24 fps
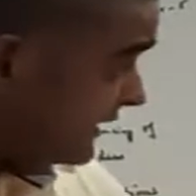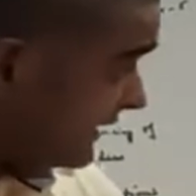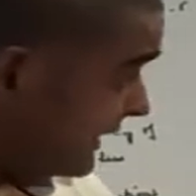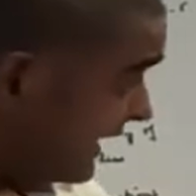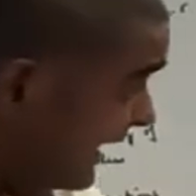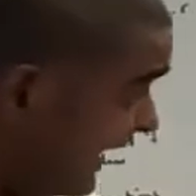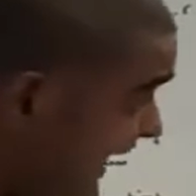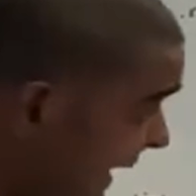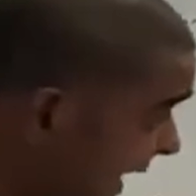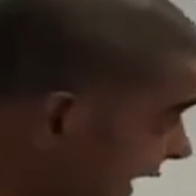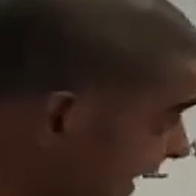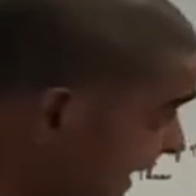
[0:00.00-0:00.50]

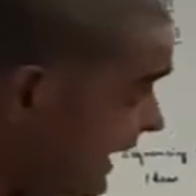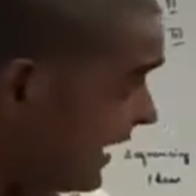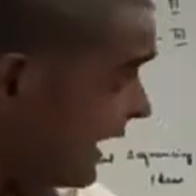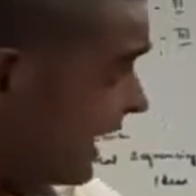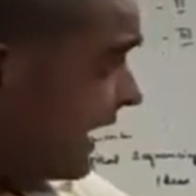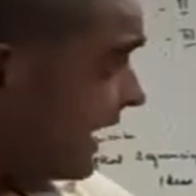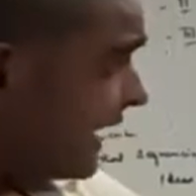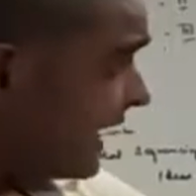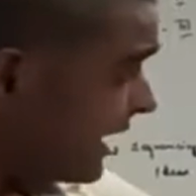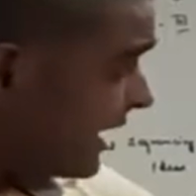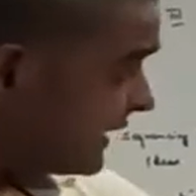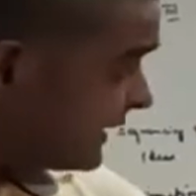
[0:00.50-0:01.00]
the
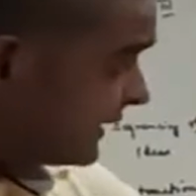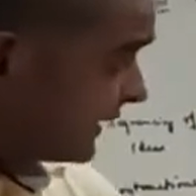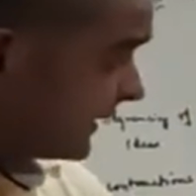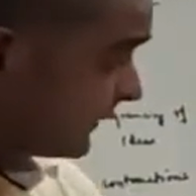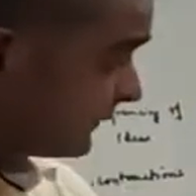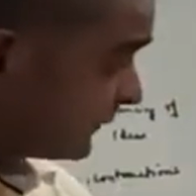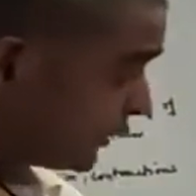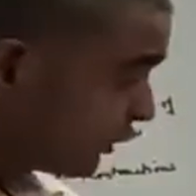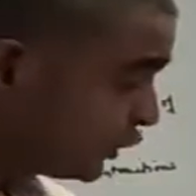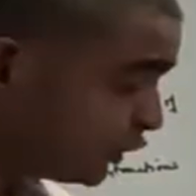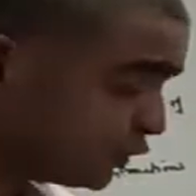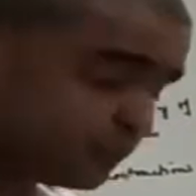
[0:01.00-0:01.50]

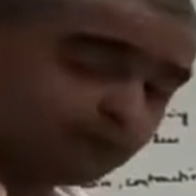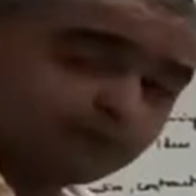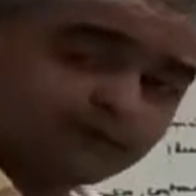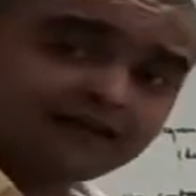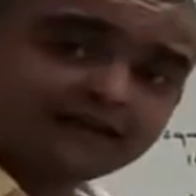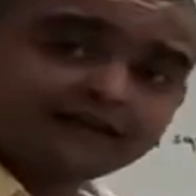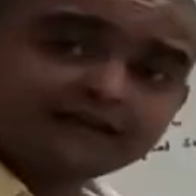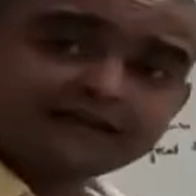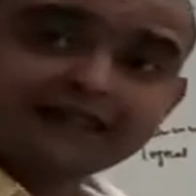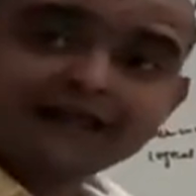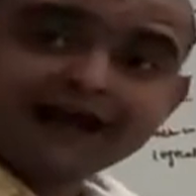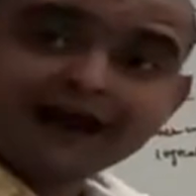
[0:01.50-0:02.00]

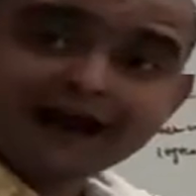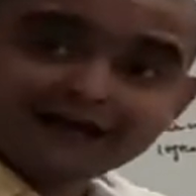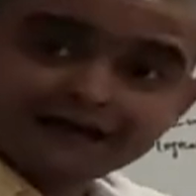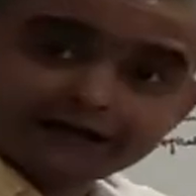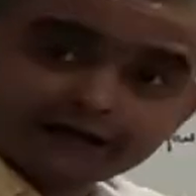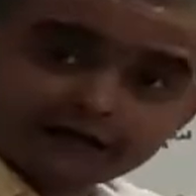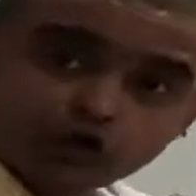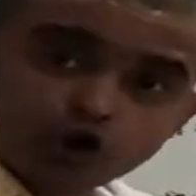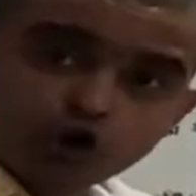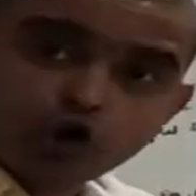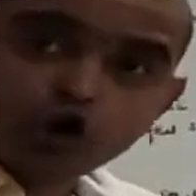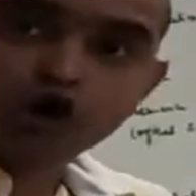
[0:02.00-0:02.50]
LRW in
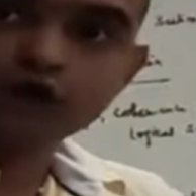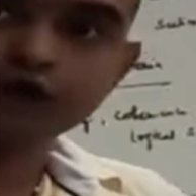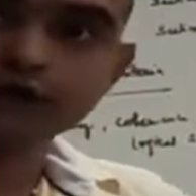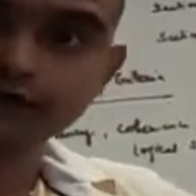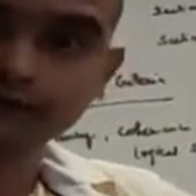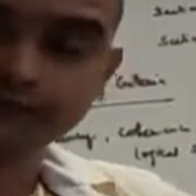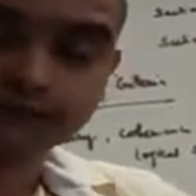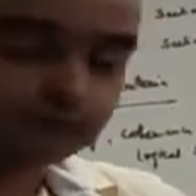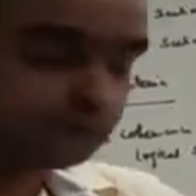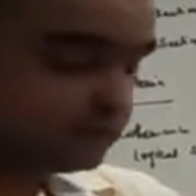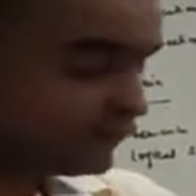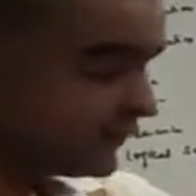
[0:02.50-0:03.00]
that
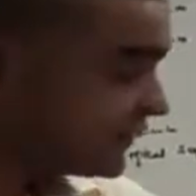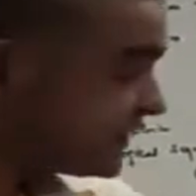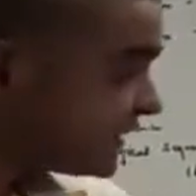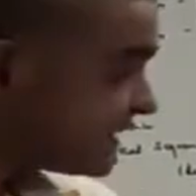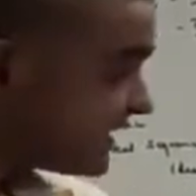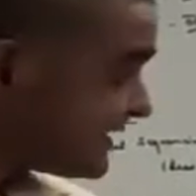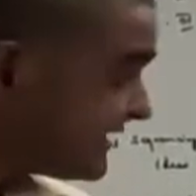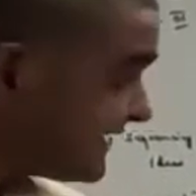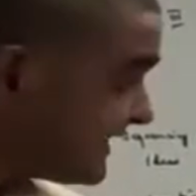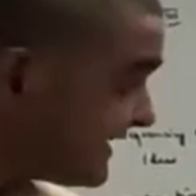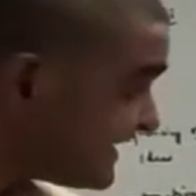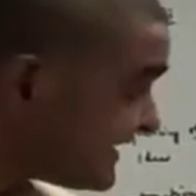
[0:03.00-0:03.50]
order, which
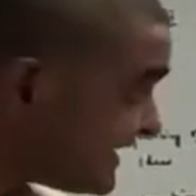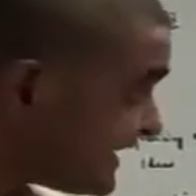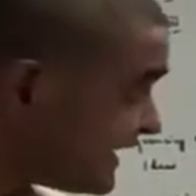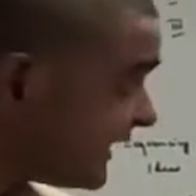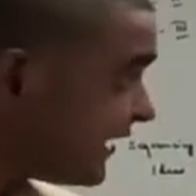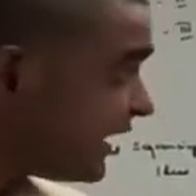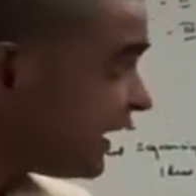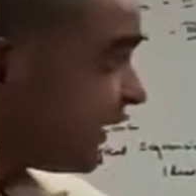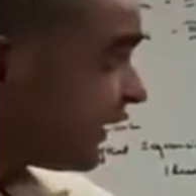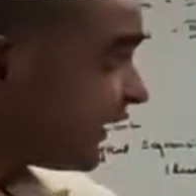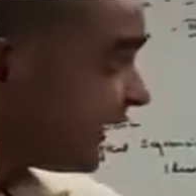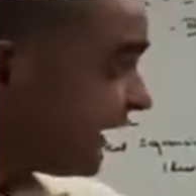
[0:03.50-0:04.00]
is
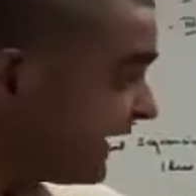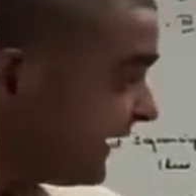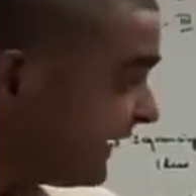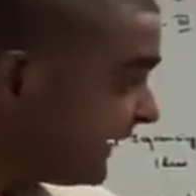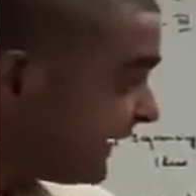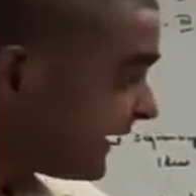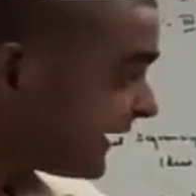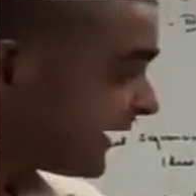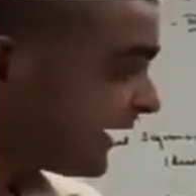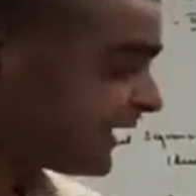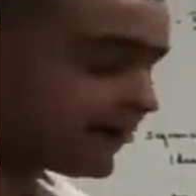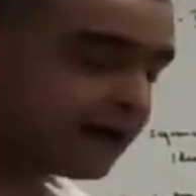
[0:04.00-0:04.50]
listening,
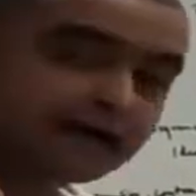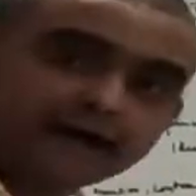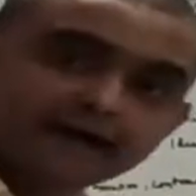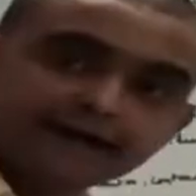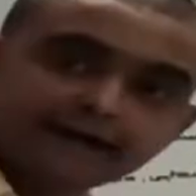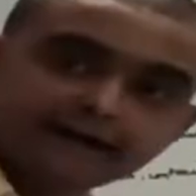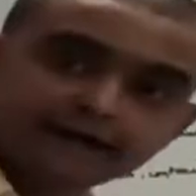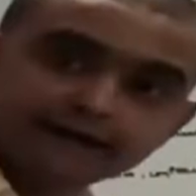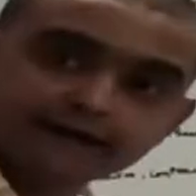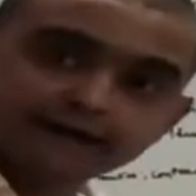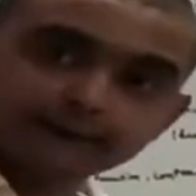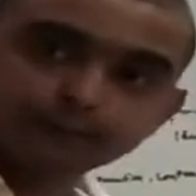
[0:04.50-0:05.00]
reading and
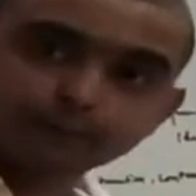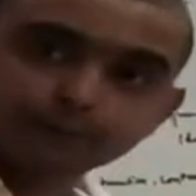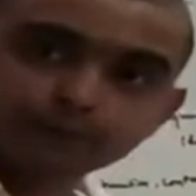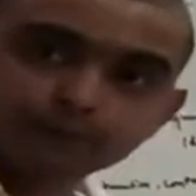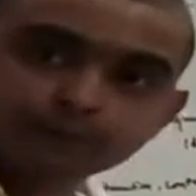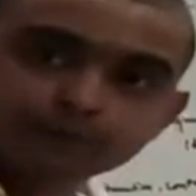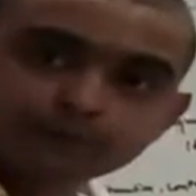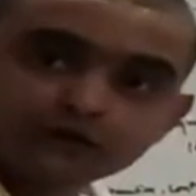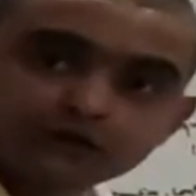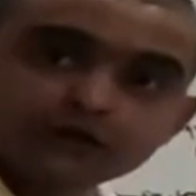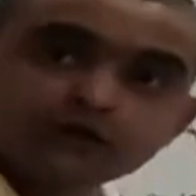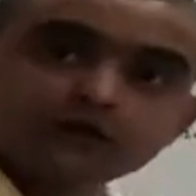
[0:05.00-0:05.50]
writing,
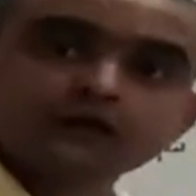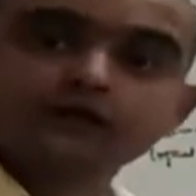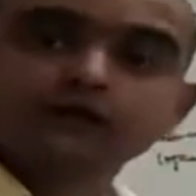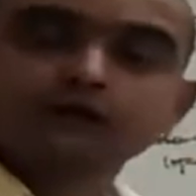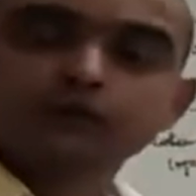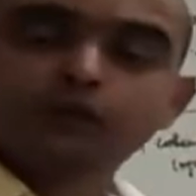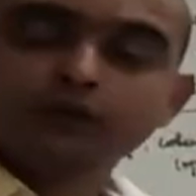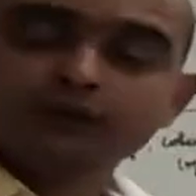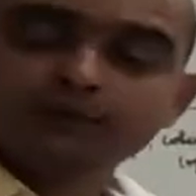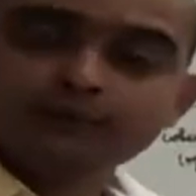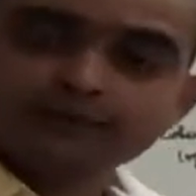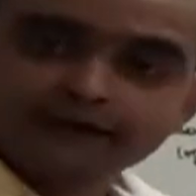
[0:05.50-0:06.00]

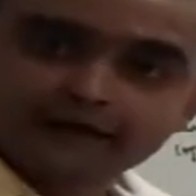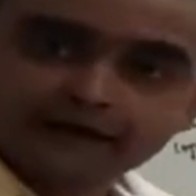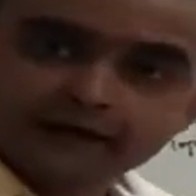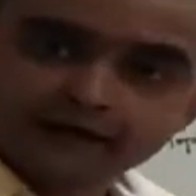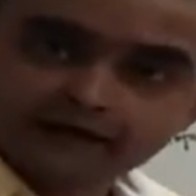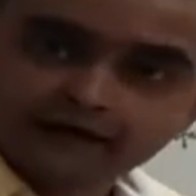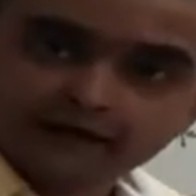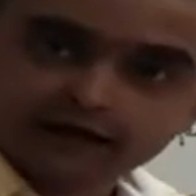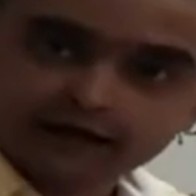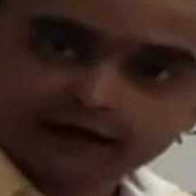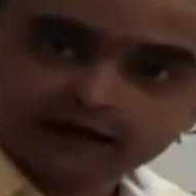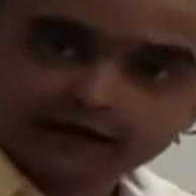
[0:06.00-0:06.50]
will be
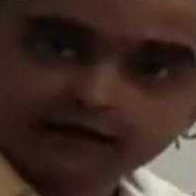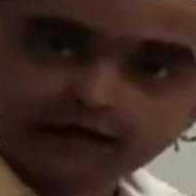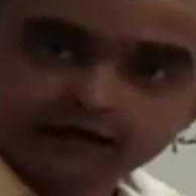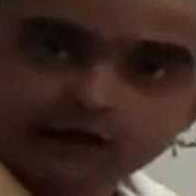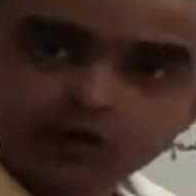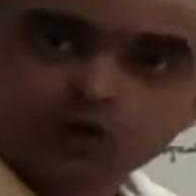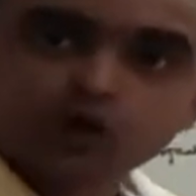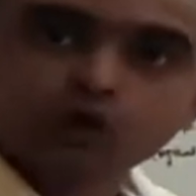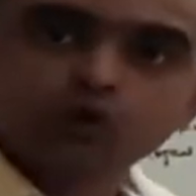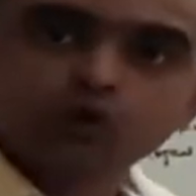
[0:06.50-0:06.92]
conducted